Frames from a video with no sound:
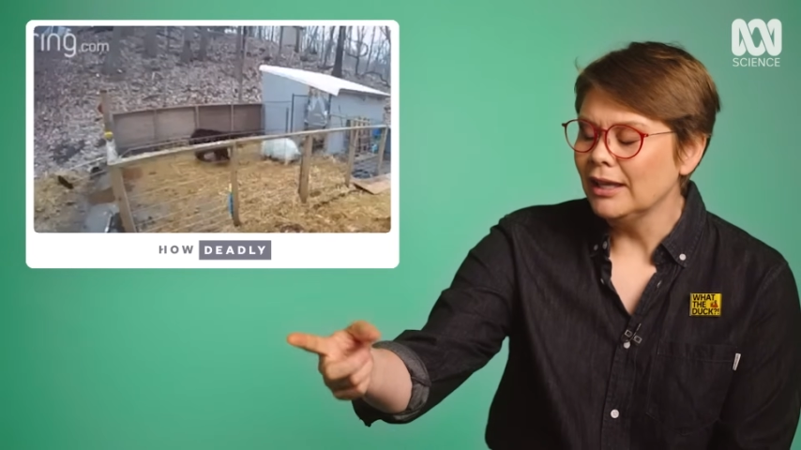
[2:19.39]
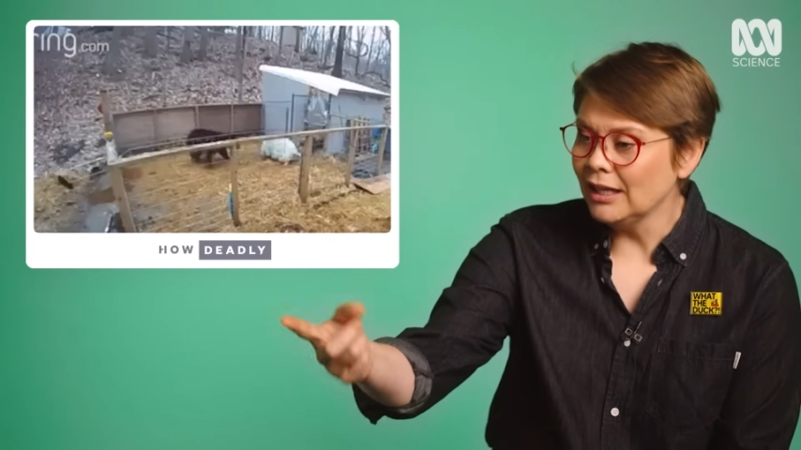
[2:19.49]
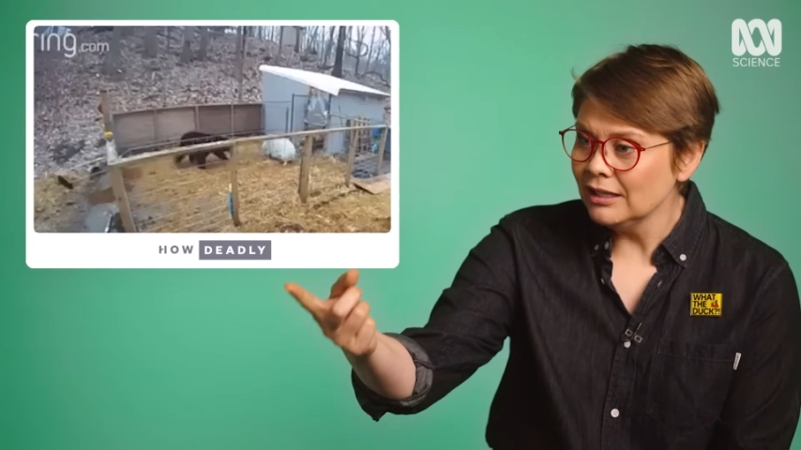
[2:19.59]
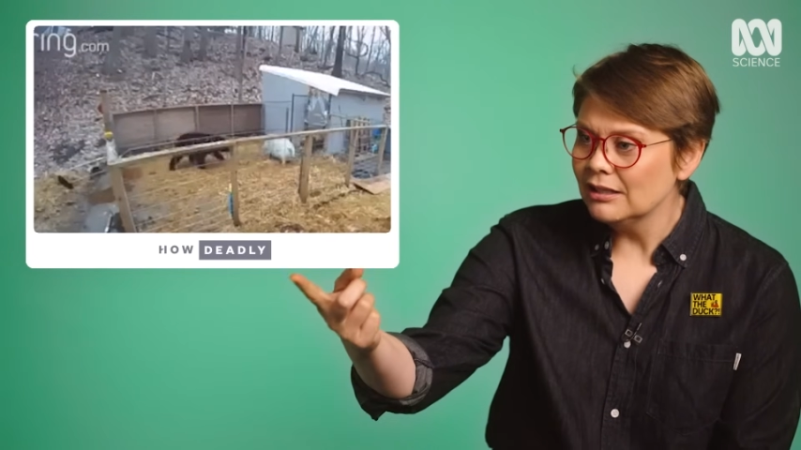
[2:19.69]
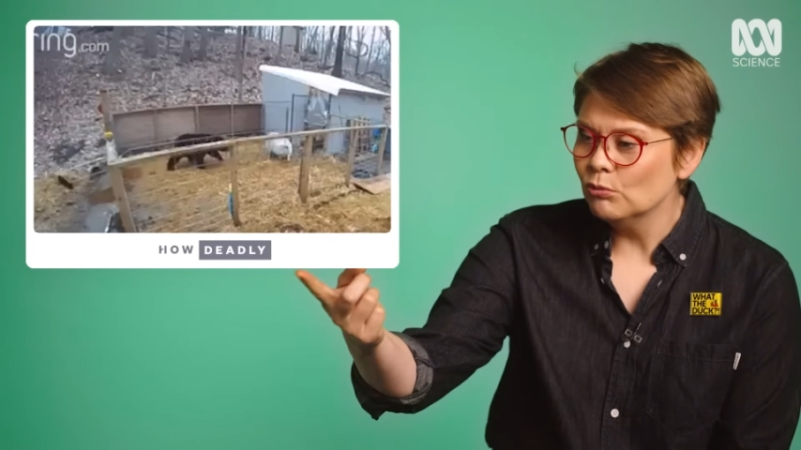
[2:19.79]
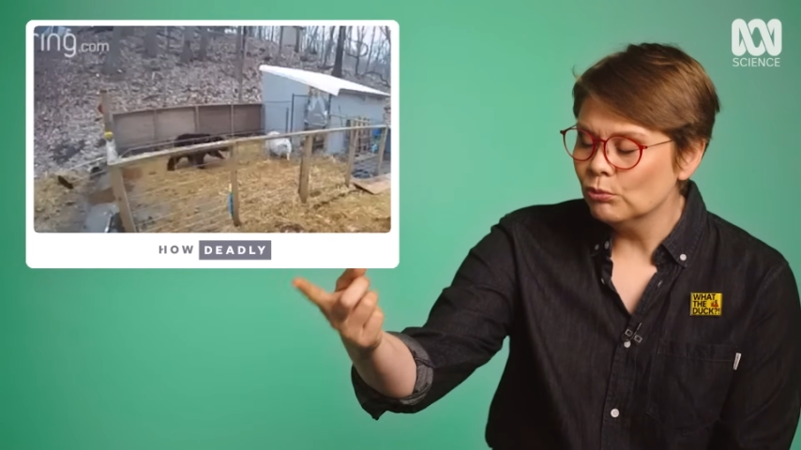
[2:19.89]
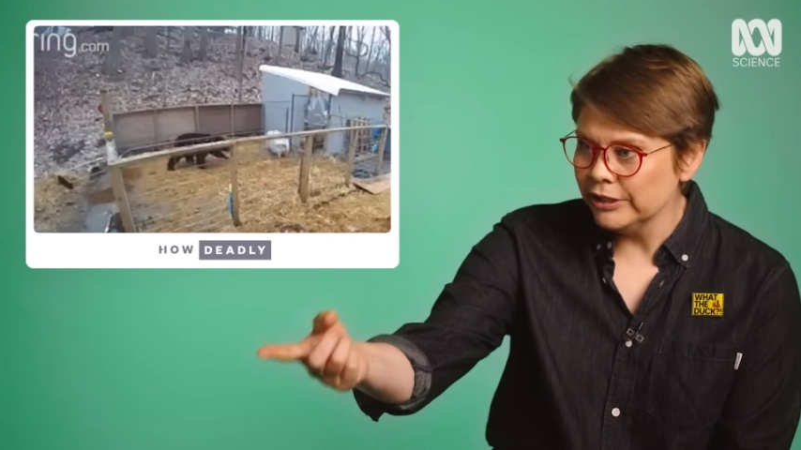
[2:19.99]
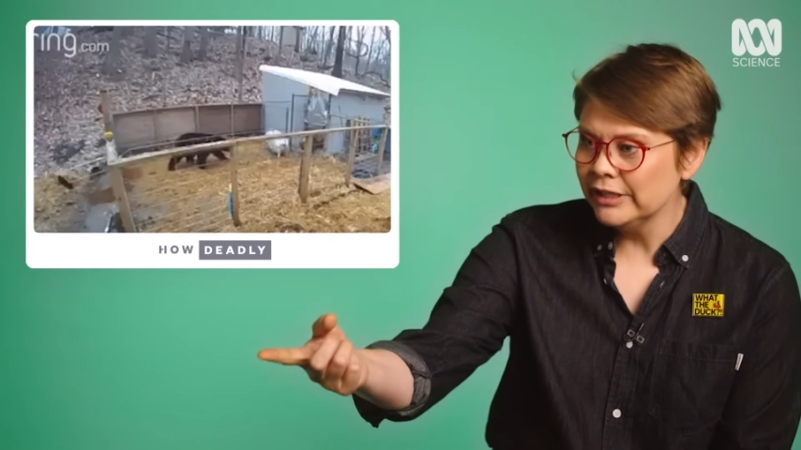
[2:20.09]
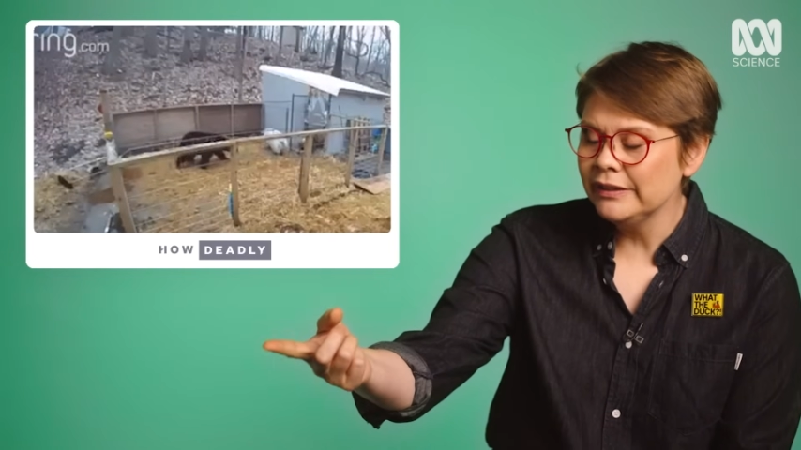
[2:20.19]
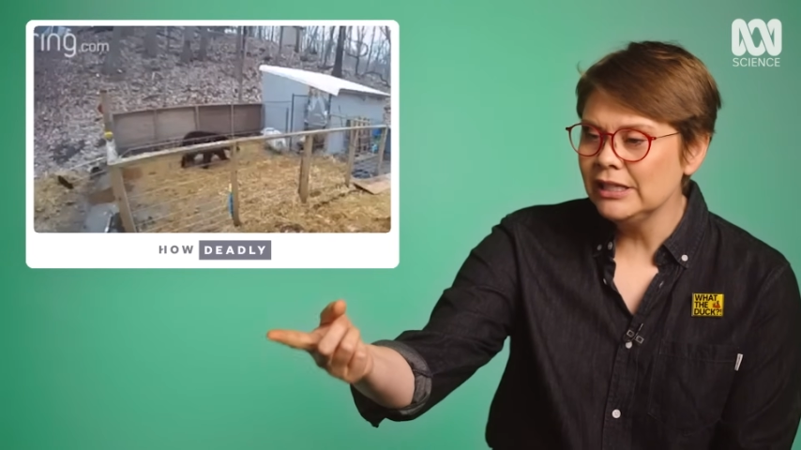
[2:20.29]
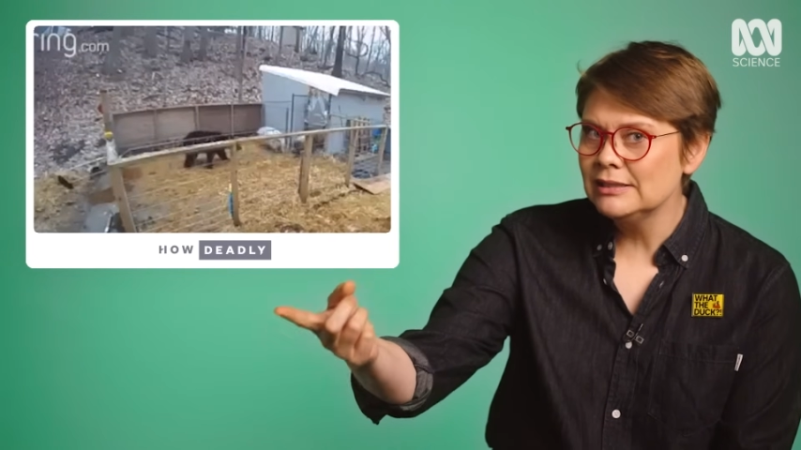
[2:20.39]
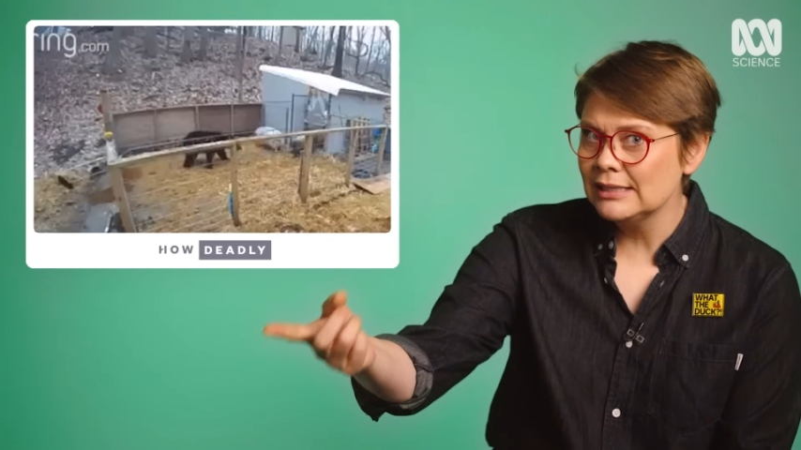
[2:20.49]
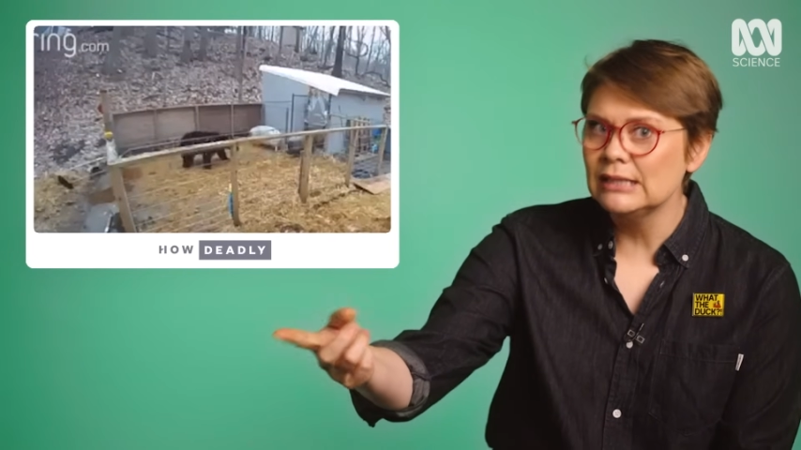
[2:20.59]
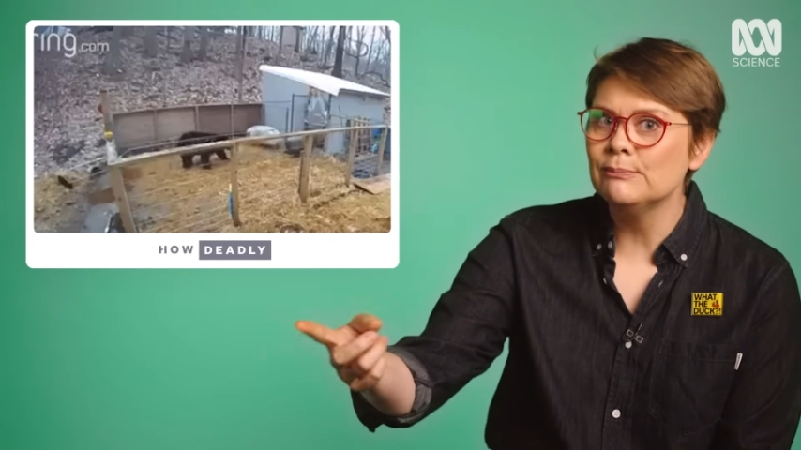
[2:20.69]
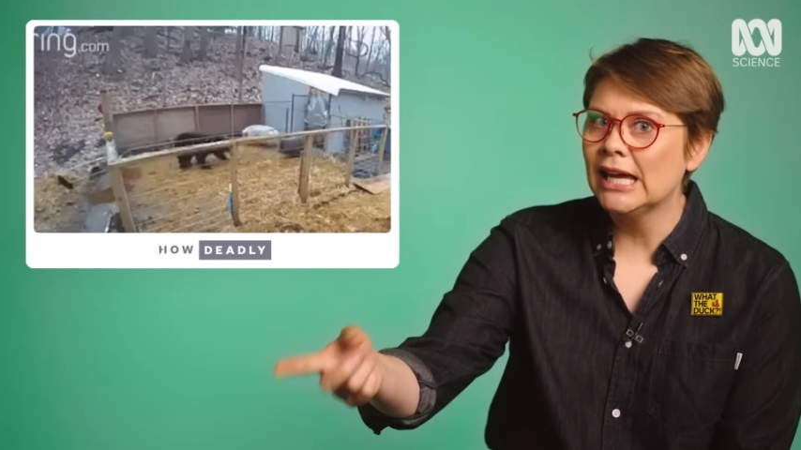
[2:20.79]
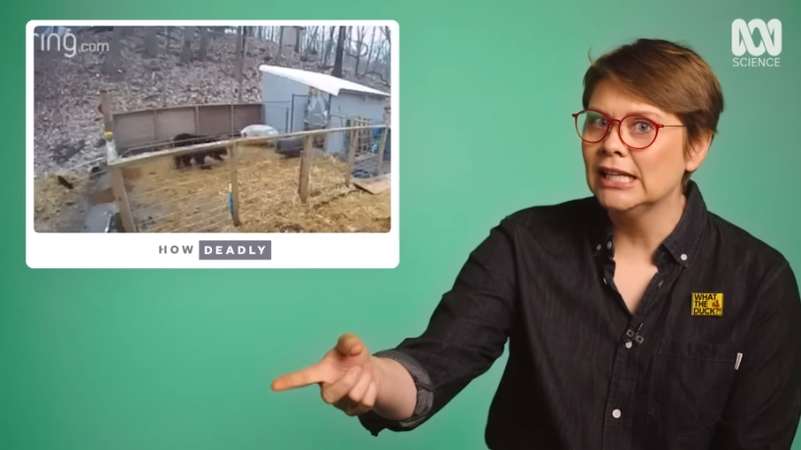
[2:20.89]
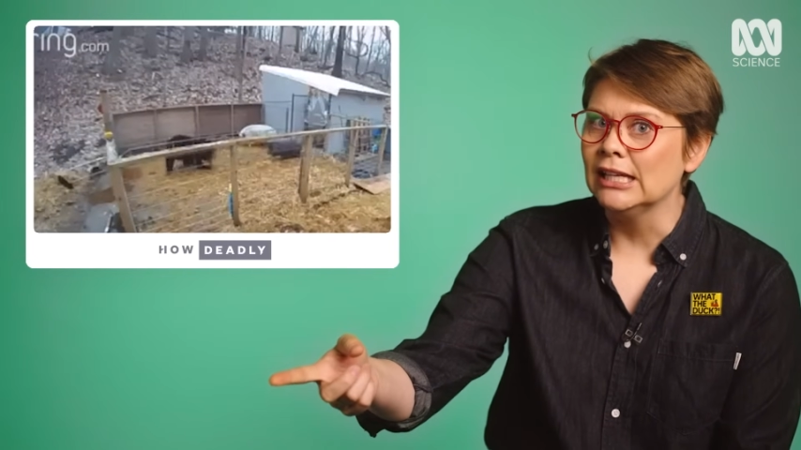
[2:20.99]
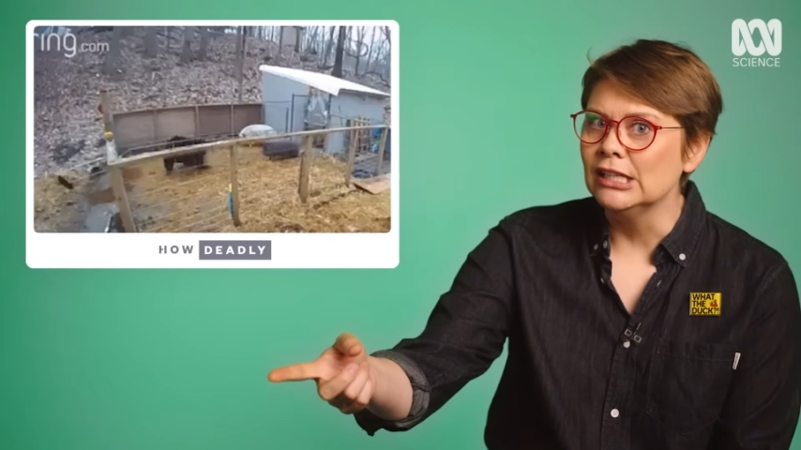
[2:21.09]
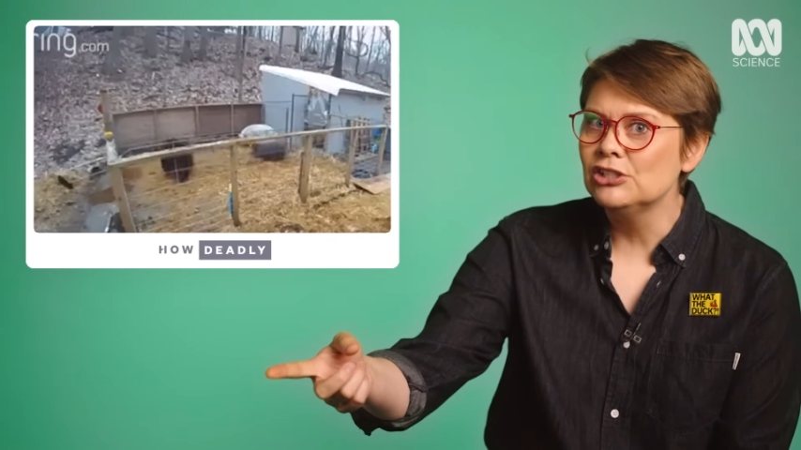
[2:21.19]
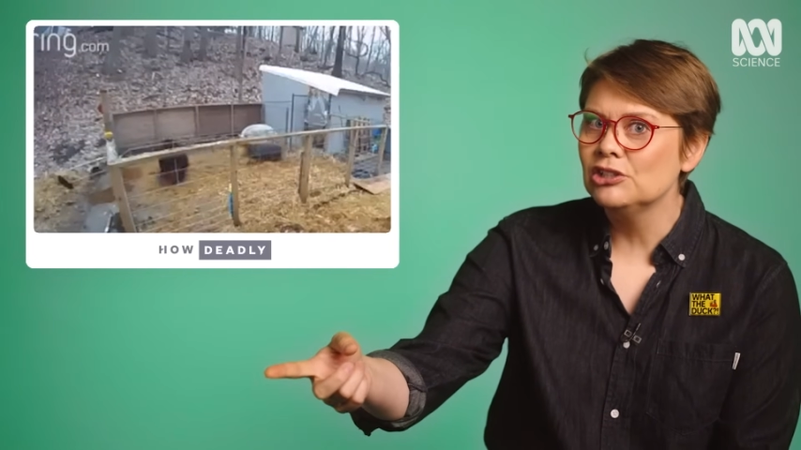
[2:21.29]
it really did
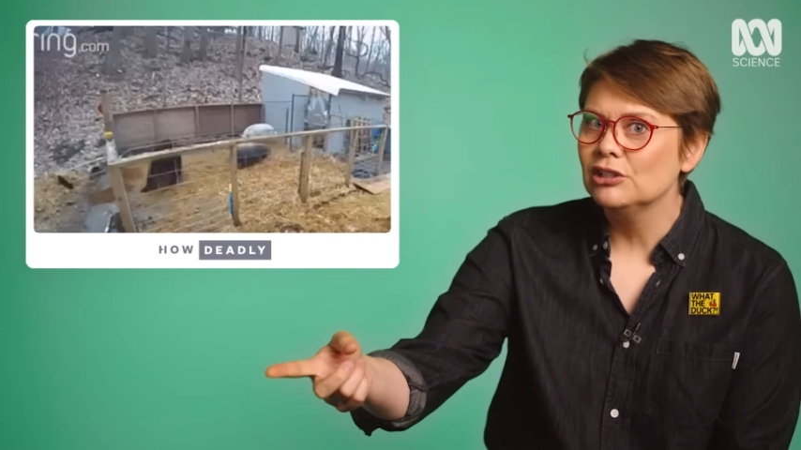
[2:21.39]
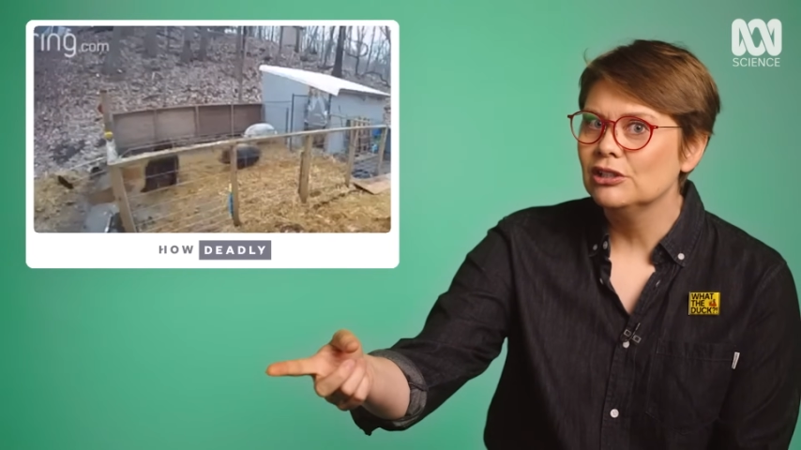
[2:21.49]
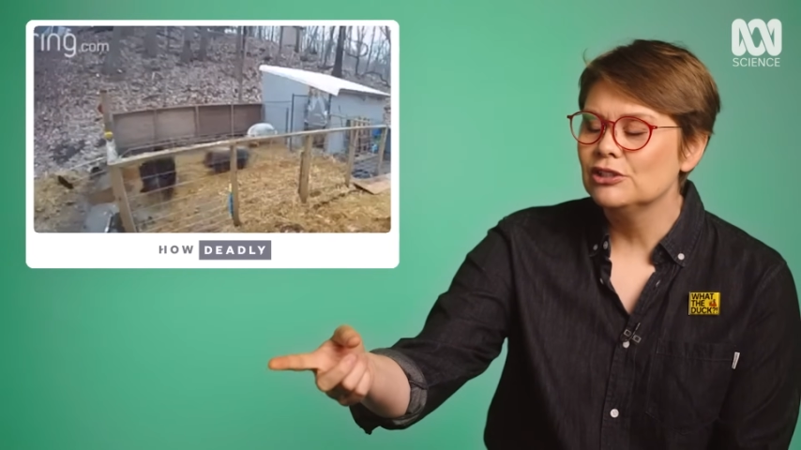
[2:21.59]
manage